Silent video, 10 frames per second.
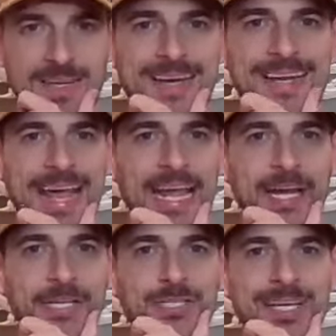an
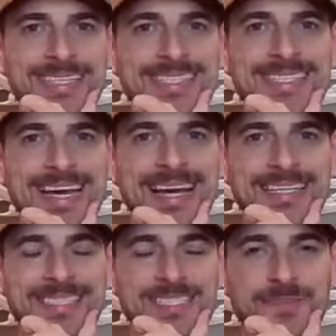age and
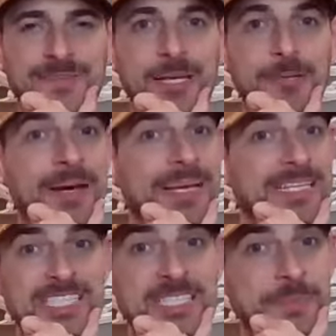status defined by
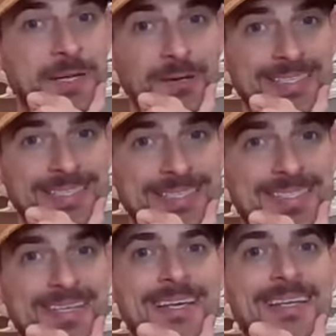
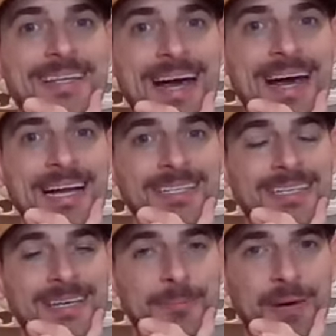experience, not
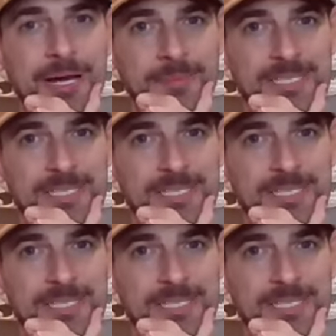by